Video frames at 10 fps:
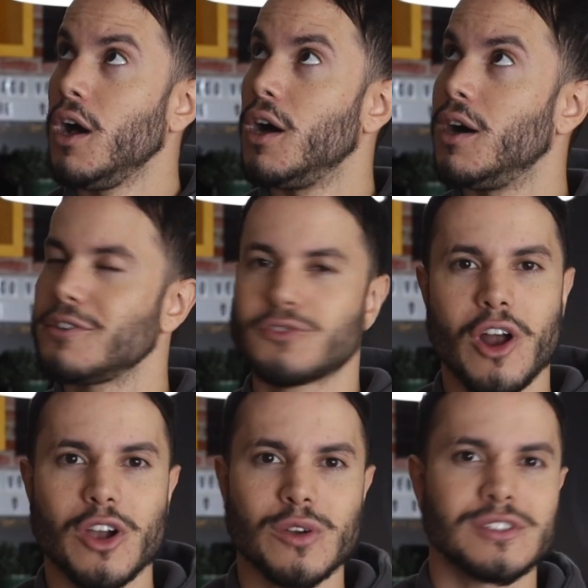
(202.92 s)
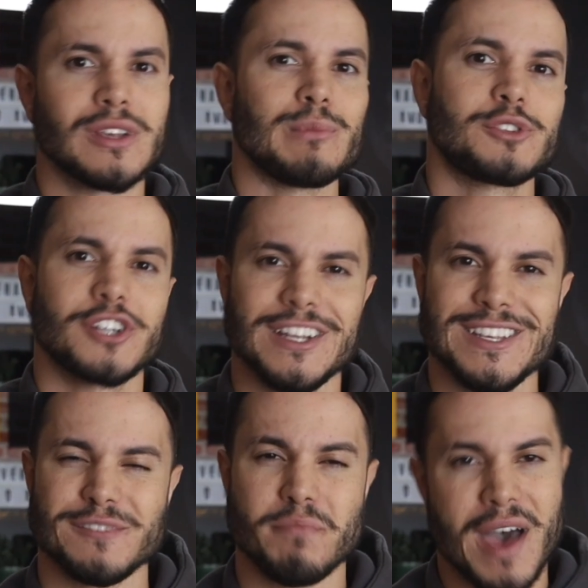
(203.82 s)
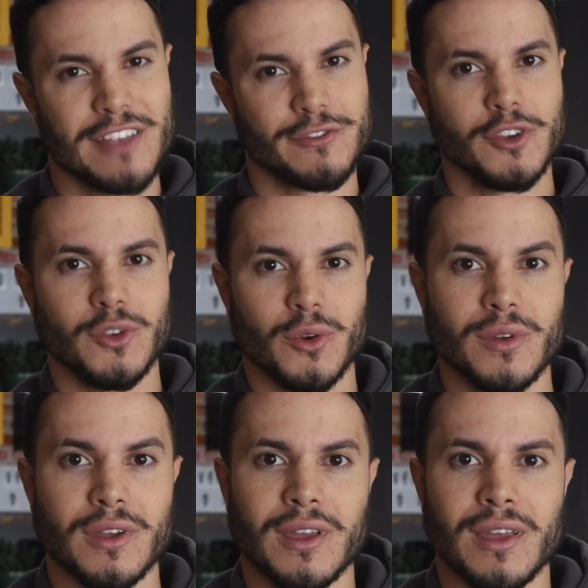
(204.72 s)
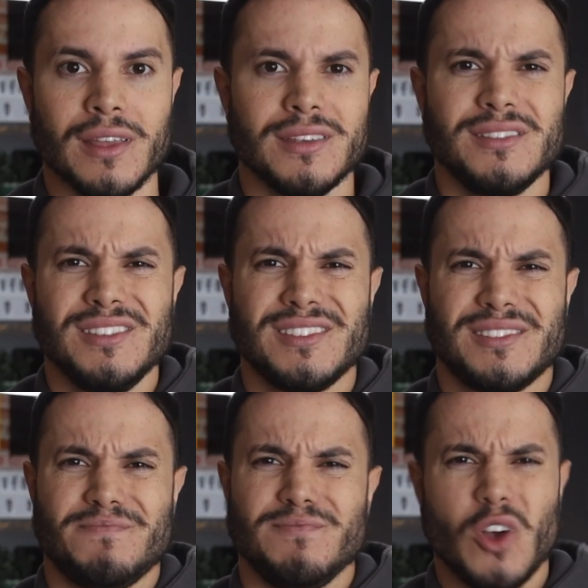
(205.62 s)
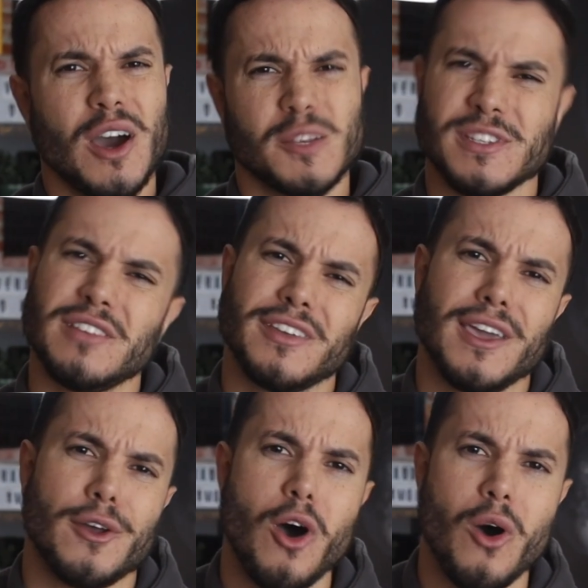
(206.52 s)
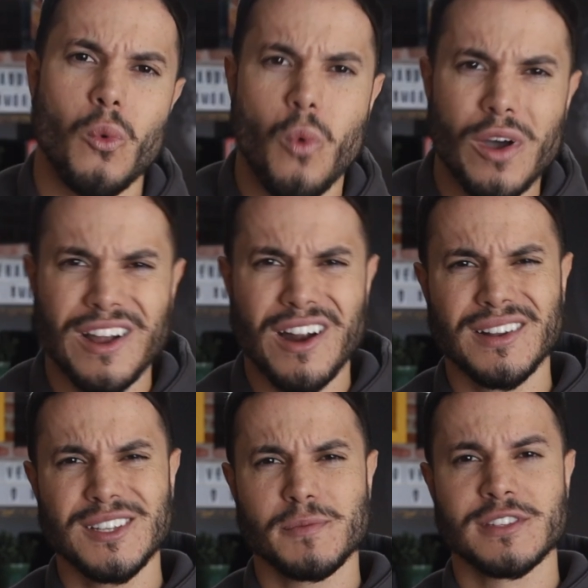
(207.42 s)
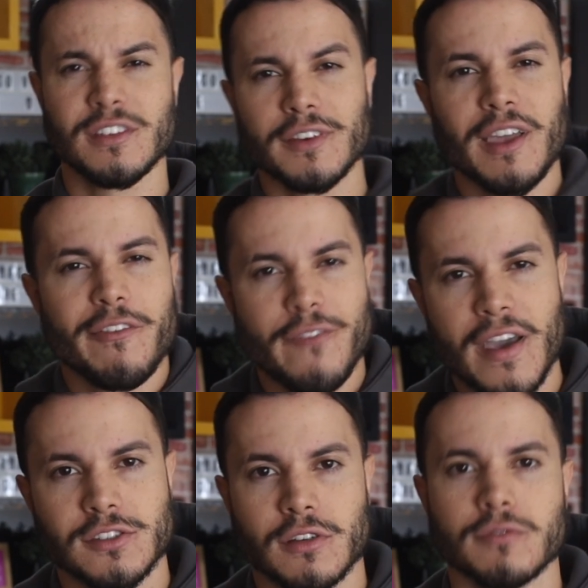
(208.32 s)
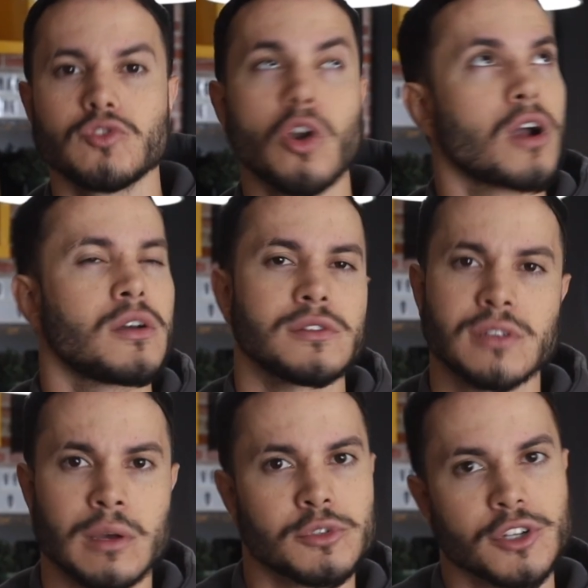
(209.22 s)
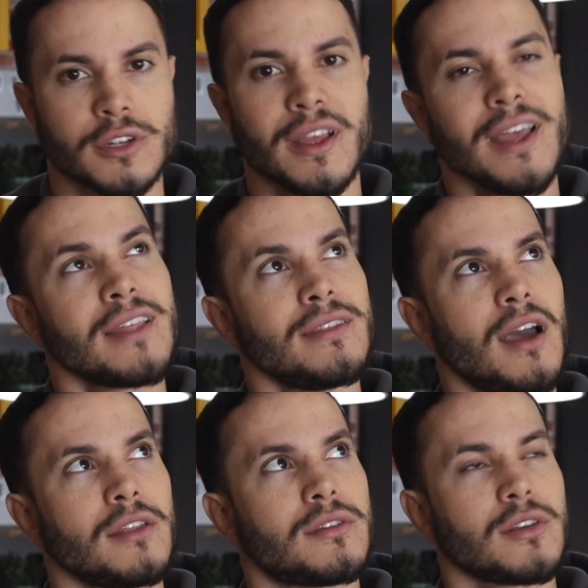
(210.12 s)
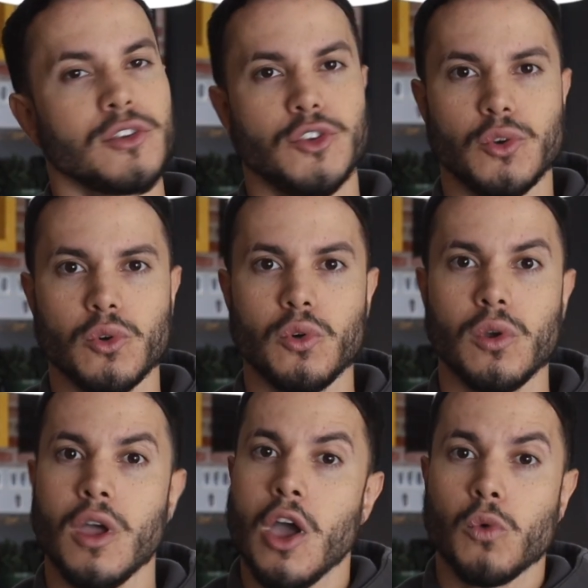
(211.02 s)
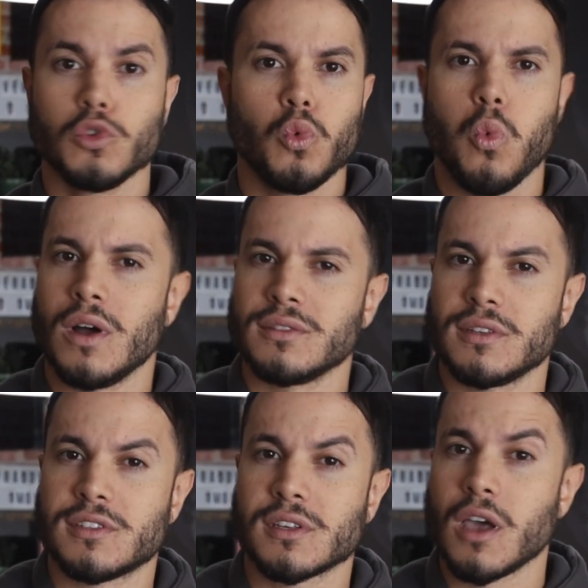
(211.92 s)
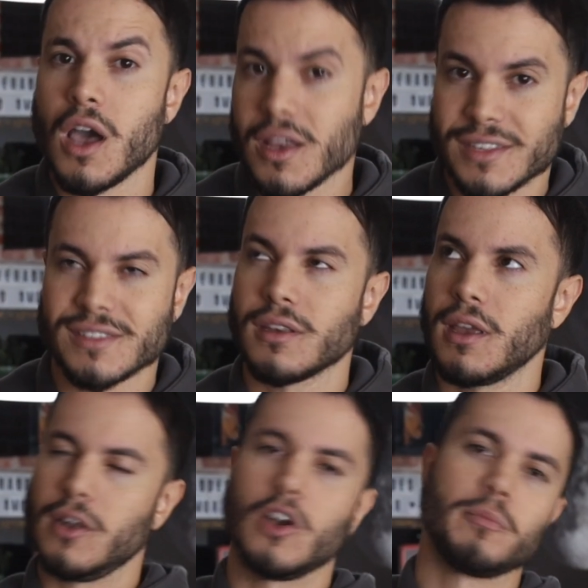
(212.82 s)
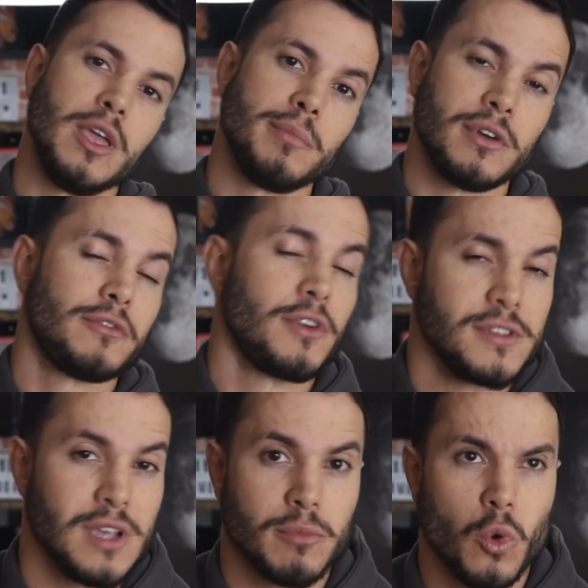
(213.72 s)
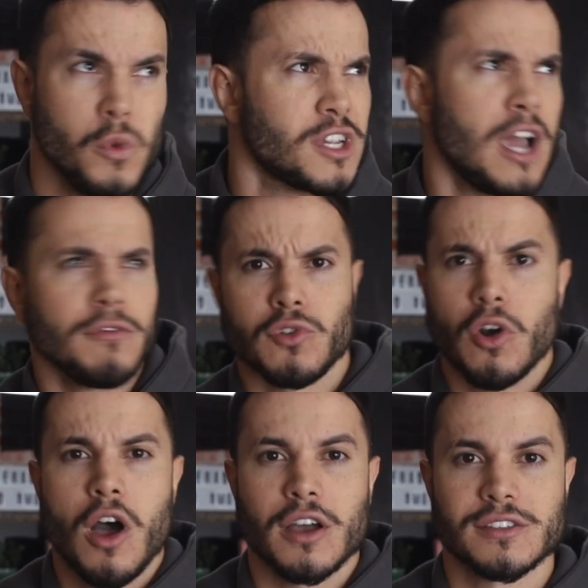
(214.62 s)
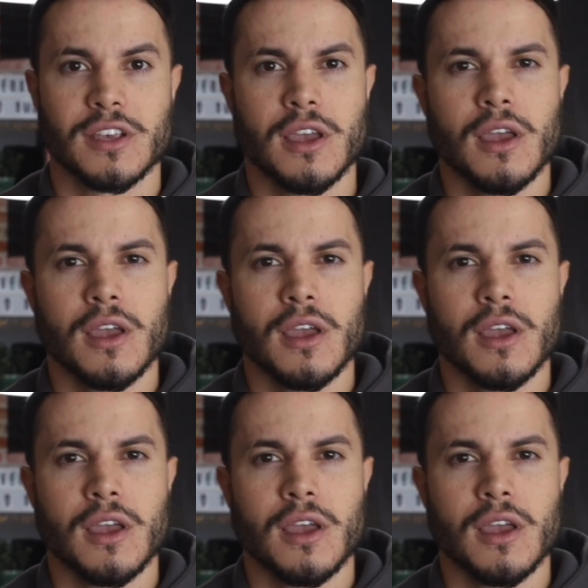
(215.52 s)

Drug consumption is bad for you. This is not specific at all. What are the specific effects of drug consumption that you would want to discuss in your paper, for example? Which kind of drugs?